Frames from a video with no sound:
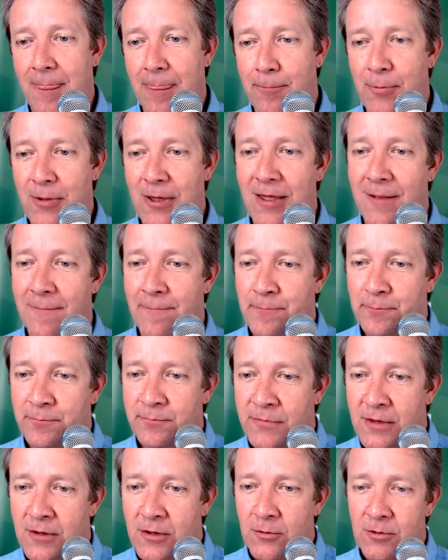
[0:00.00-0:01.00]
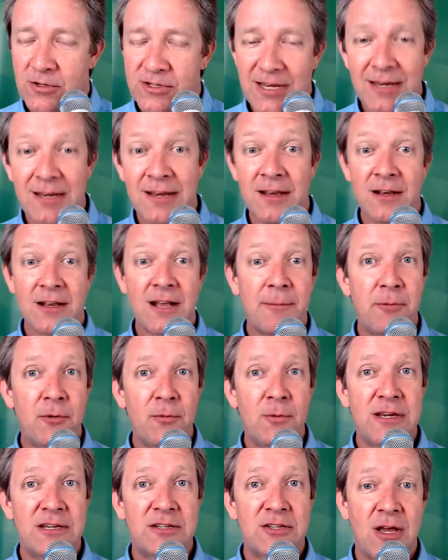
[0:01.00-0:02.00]
But we're taking a couple
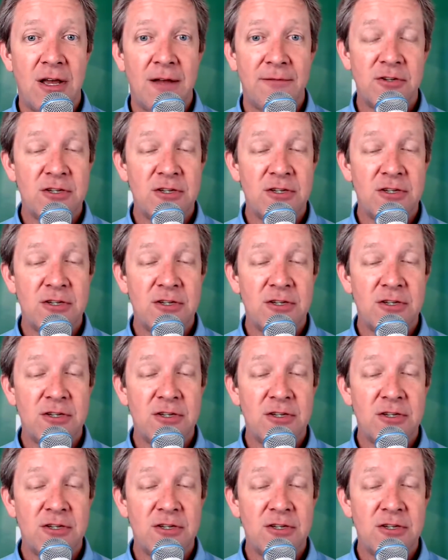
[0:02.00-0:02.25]
weeks off,